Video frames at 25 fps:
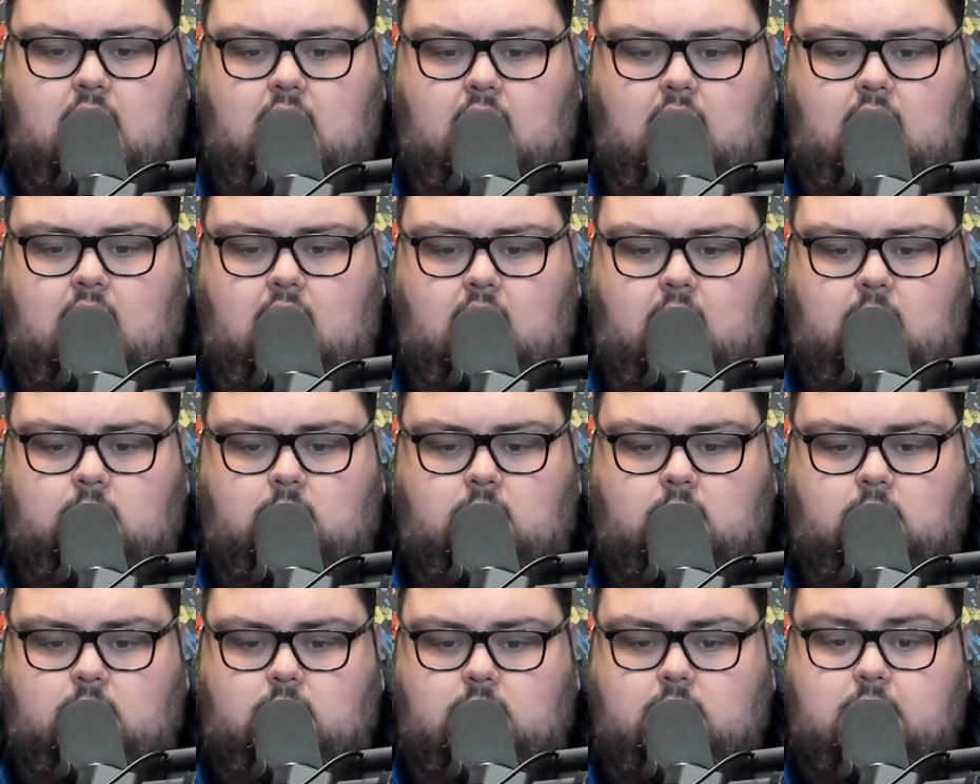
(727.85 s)

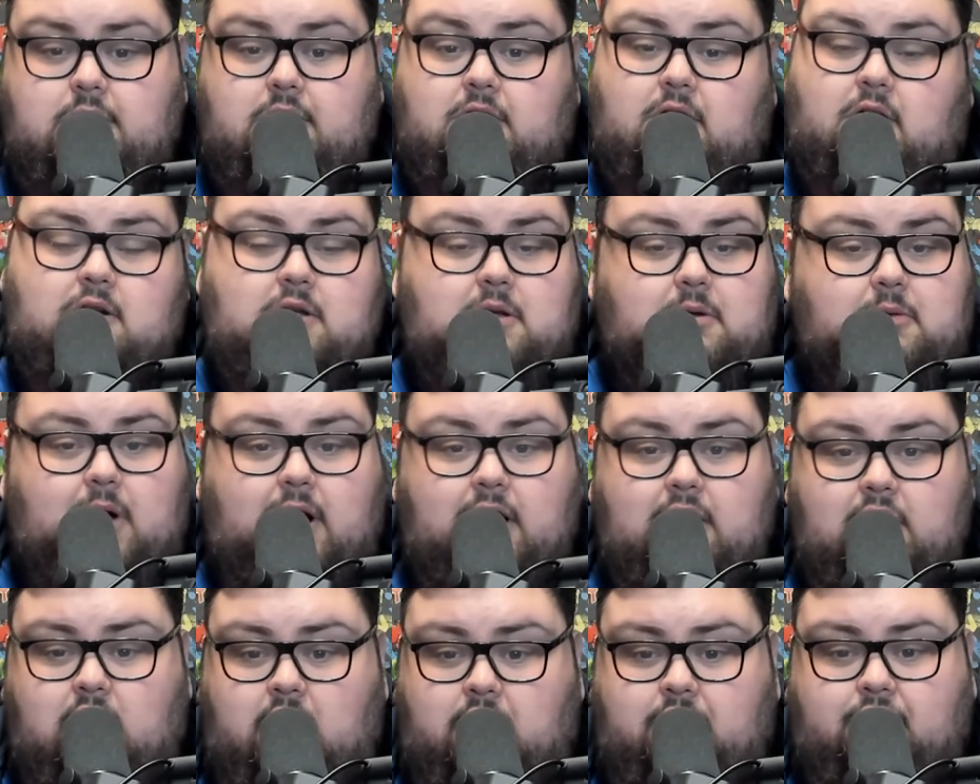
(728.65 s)
You know,
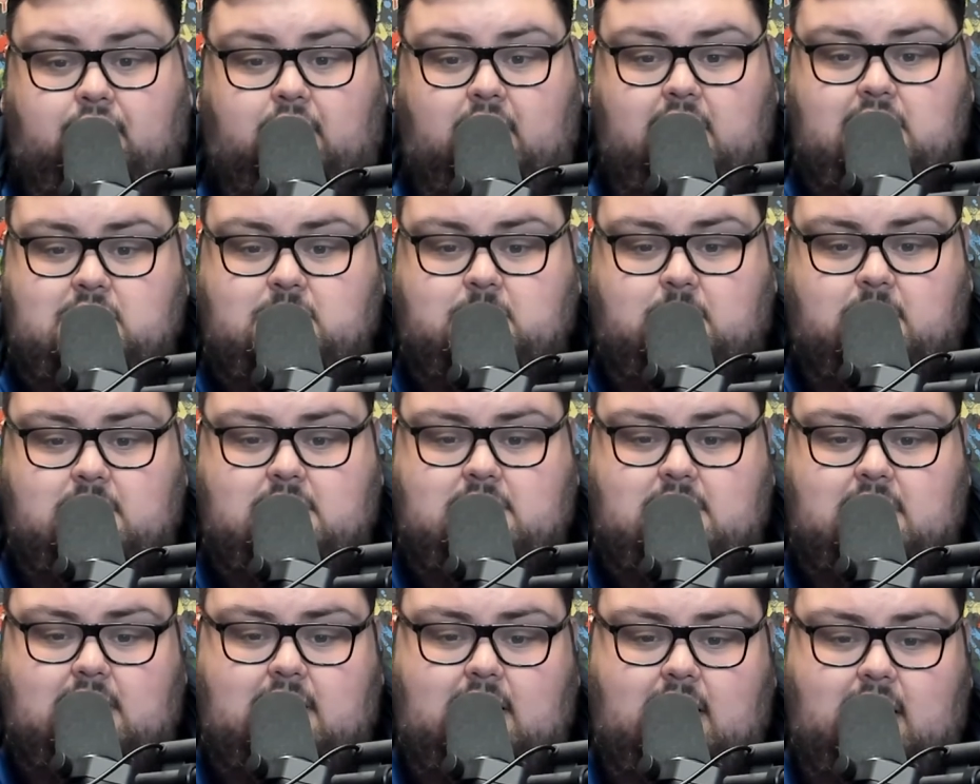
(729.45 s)
one of those fights where
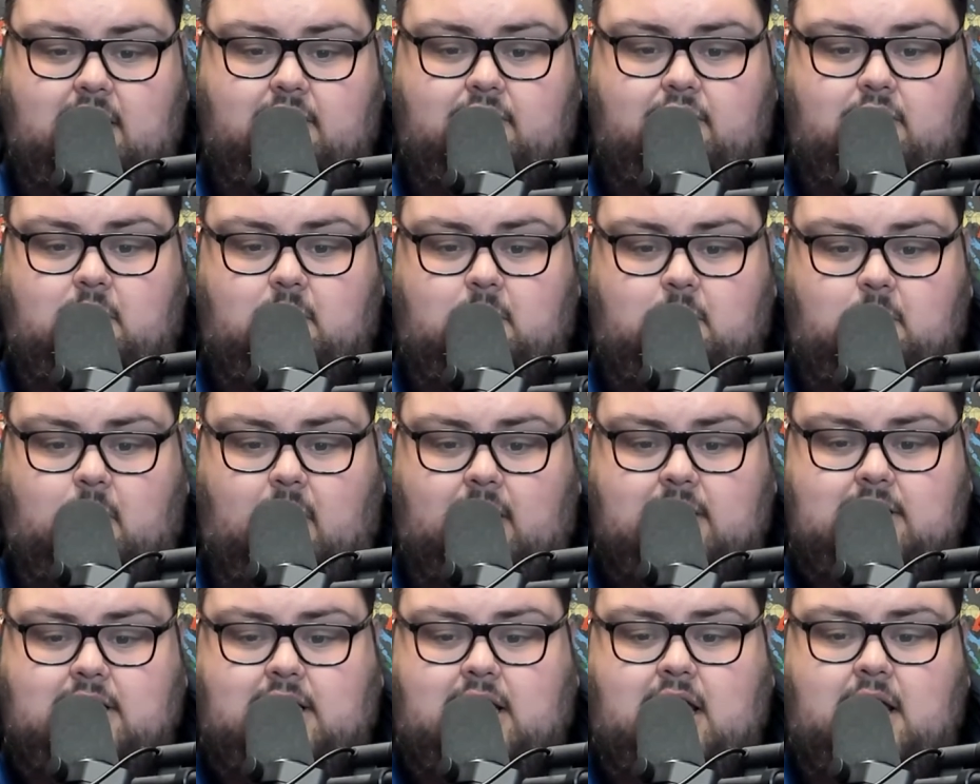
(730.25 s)
Soldaev will
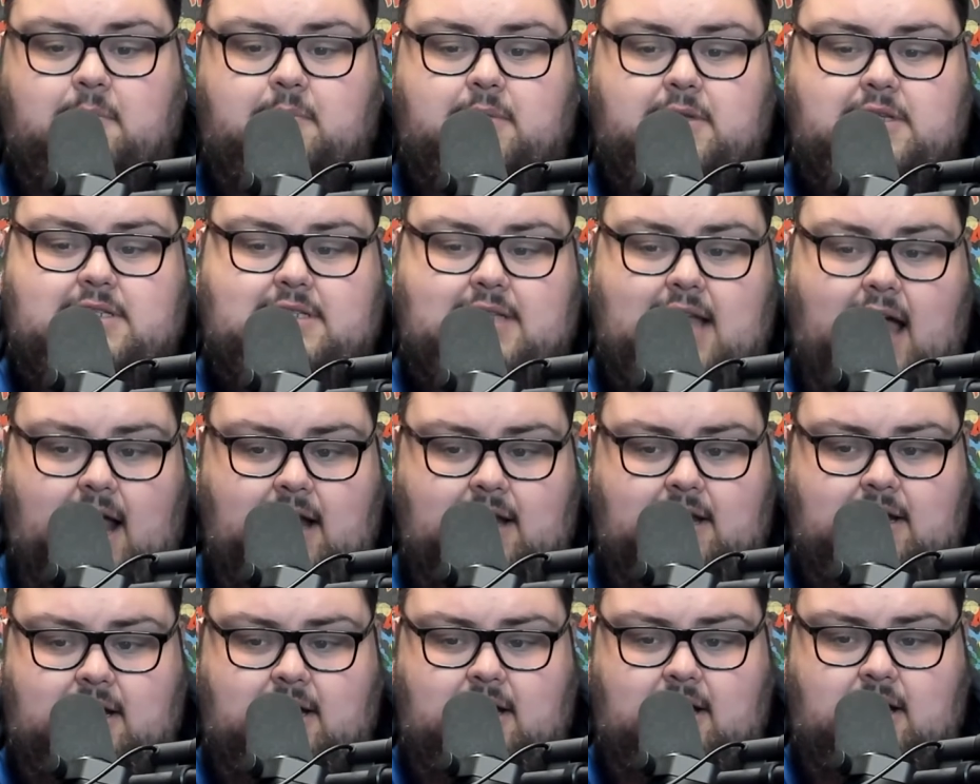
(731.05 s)
want to keep it
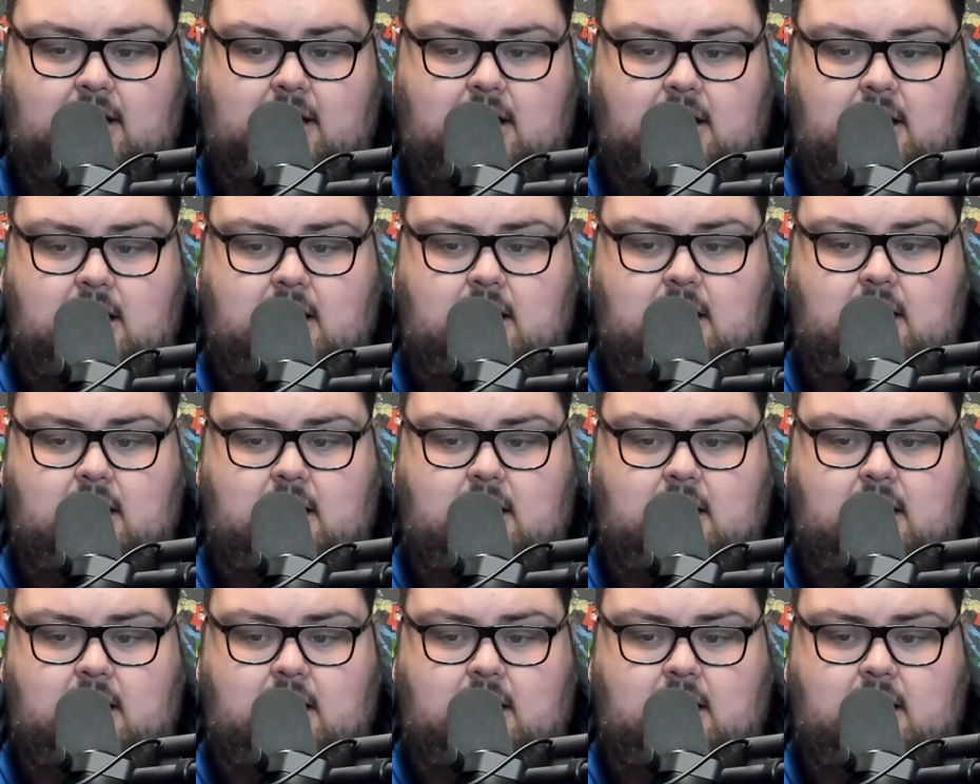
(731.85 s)
standing,